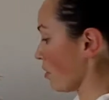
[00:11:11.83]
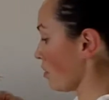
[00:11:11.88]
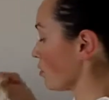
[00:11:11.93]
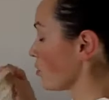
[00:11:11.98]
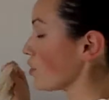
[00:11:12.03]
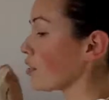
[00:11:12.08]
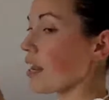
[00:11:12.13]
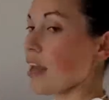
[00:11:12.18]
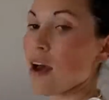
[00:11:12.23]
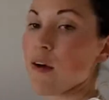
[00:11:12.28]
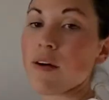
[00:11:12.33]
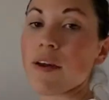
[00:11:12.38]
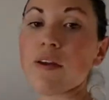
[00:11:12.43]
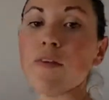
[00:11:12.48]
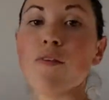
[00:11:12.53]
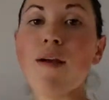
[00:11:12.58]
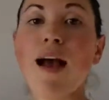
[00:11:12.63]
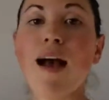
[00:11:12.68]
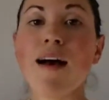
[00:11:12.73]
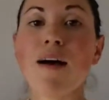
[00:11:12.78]
So now I
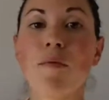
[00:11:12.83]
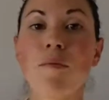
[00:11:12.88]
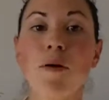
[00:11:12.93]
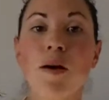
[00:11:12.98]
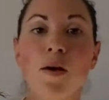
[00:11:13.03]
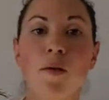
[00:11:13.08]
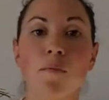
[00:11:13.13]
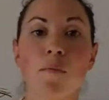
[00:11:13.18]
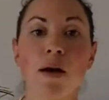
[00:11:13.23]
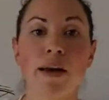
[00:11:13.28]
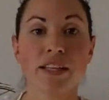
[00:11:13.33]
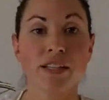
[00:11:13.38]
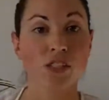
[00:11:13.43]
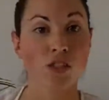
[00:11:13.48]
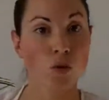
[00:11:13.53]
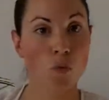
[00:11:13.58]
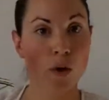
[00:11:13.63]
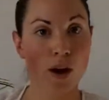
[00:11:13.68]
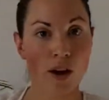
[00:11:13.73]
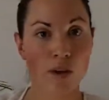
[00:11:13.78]
grab my
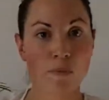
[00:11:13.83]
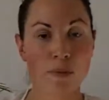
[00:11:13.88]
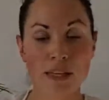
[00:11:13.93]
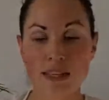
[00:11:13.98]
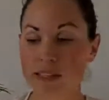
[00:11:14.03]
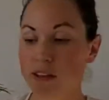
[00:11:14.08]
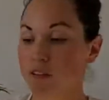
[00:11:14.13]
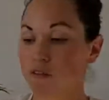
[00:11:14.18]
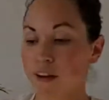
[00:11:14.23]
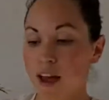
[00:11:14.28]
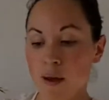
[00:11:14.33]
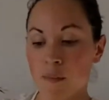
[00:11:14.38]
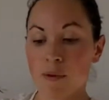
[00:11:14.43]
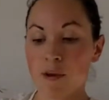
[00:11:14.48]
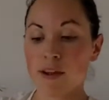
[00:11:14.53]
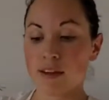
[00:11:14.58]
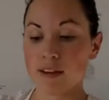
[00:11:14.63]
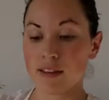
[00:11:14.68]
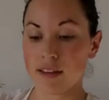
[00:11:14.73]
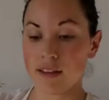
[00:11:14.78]
square piece of
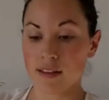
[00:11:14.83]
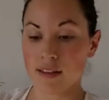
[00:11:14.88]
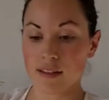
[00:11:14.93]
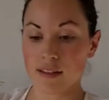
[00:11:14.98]
fabric,